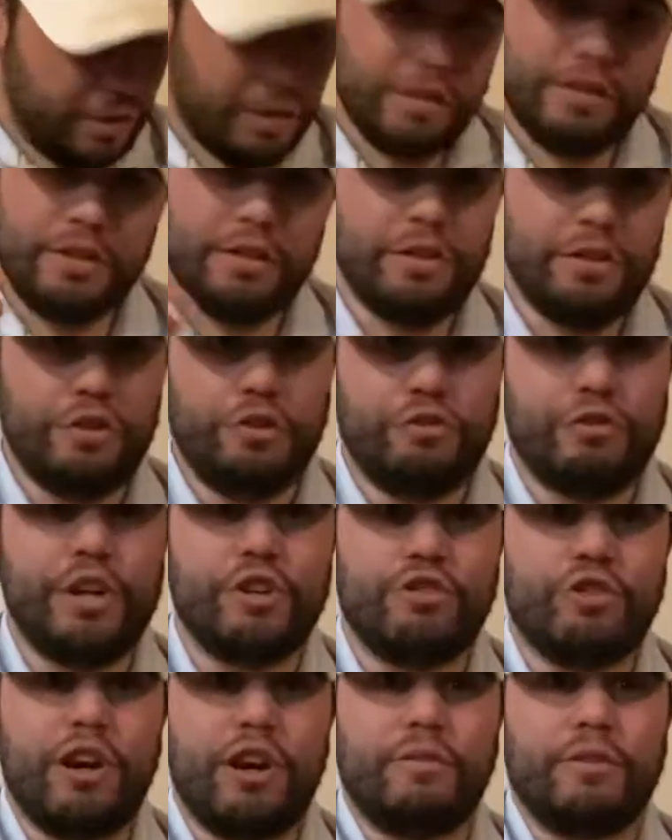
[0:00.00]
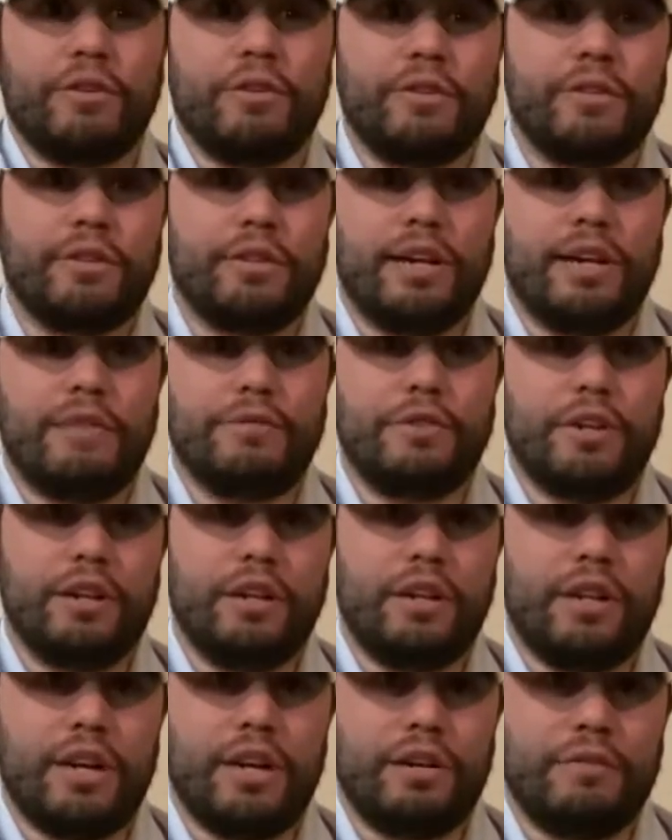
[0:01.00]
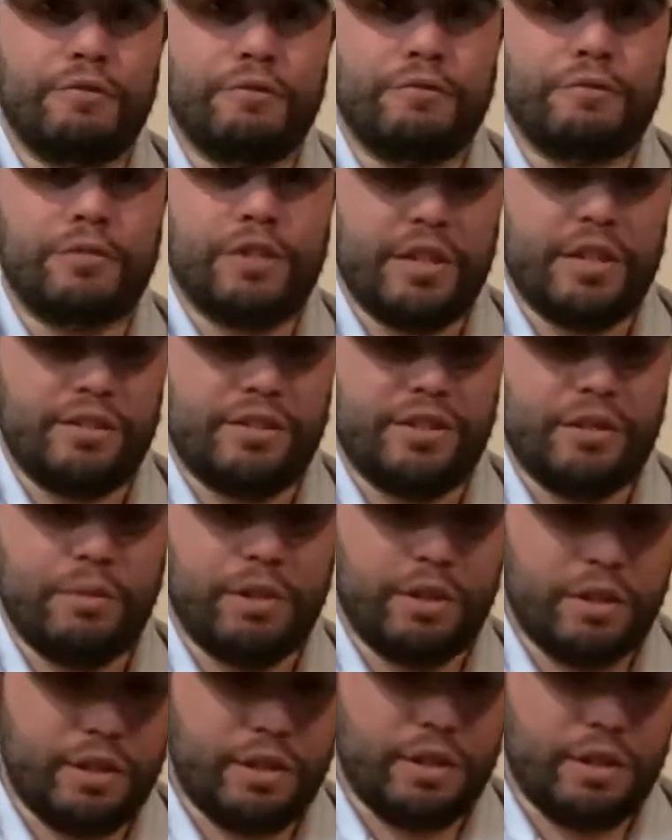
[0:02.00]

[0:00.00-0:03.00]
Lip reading: This is a great driver. I've done a lot of testing with it